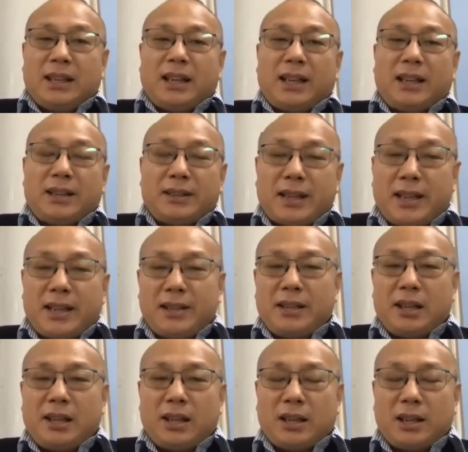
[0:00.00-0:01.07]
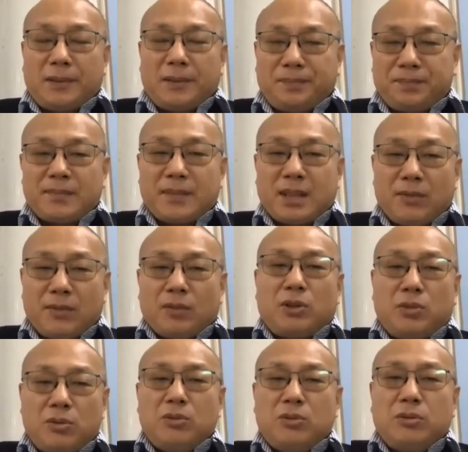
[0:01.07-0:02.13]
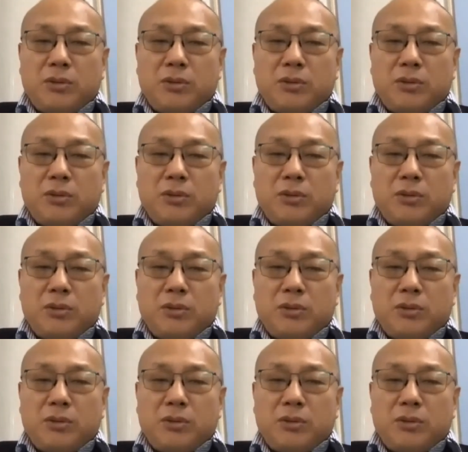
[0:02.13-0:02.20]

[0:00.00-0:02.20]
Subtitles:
And then we do